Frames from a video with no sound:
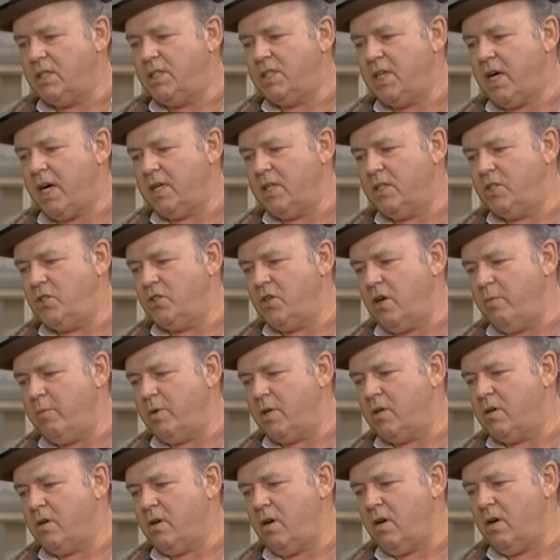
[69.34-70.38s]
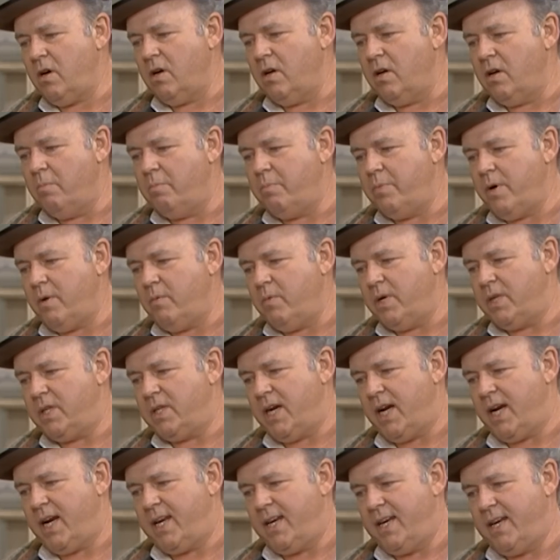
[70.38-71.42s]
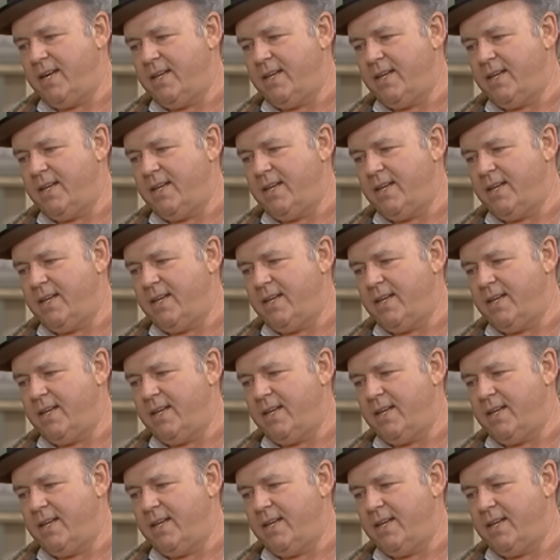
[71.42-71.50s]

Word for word: shot a German colonel in the butt with that.